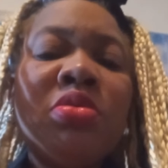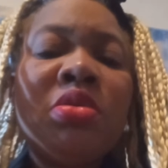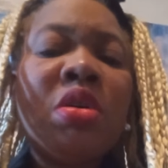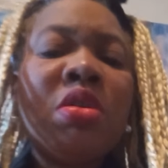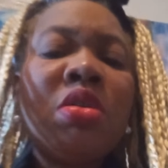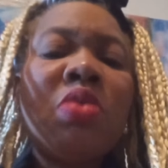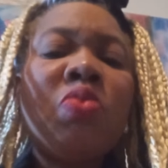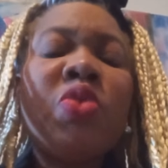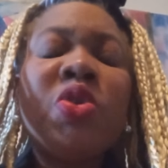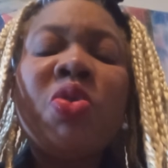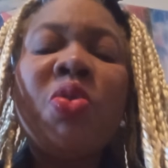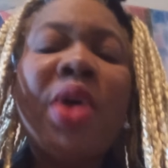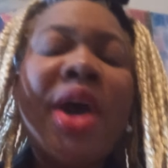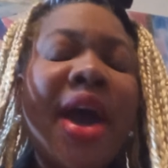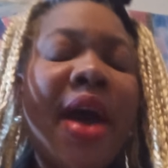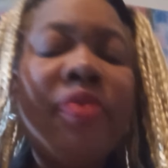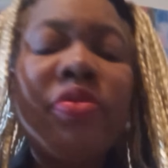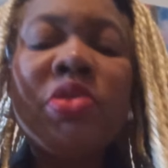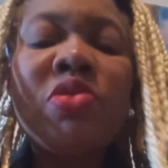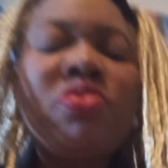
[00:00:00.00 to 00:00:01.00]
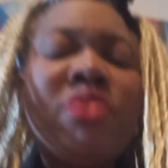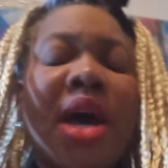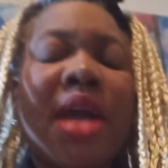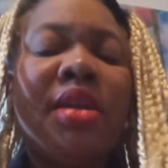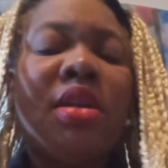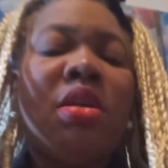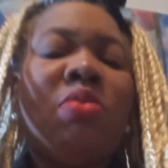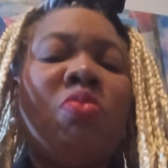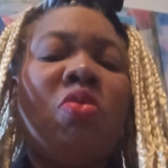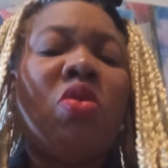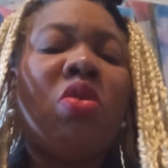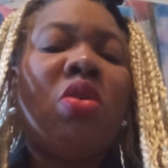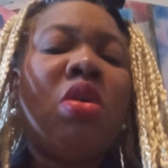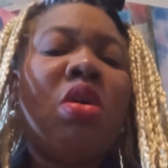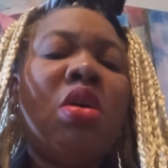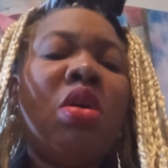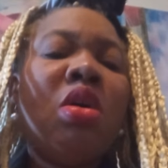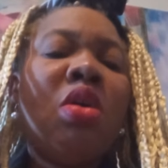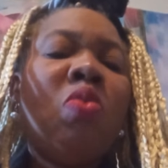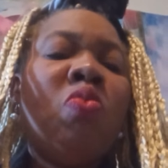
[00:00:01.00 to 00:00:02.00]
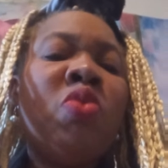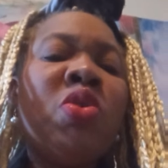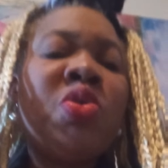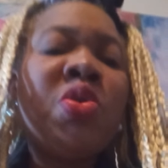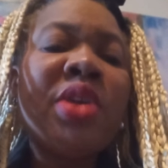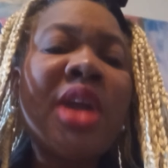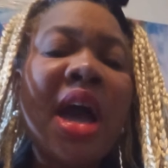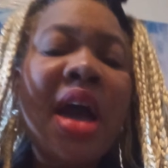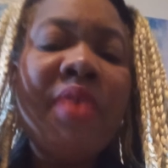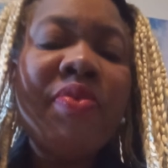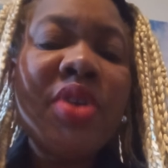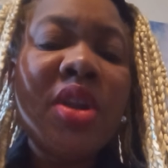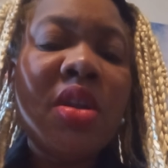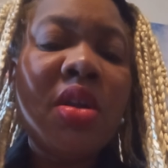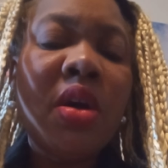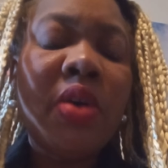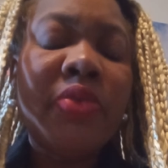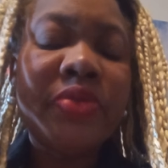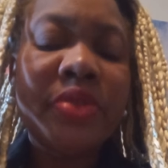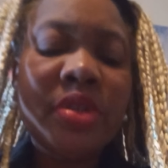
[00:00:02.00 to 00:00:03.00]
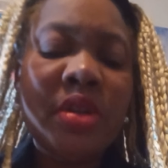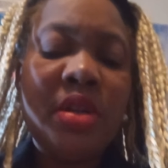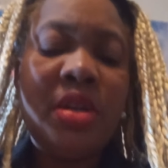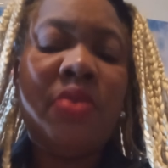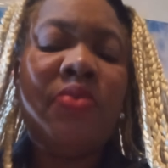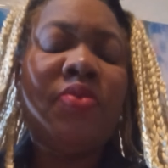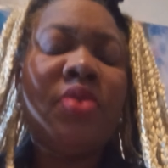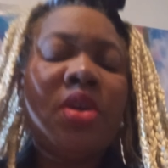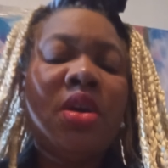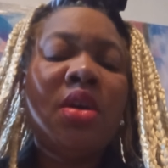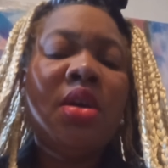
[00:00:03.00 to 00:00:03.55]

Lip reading: No, we don't have to do that anymore. We're going to have enough to live.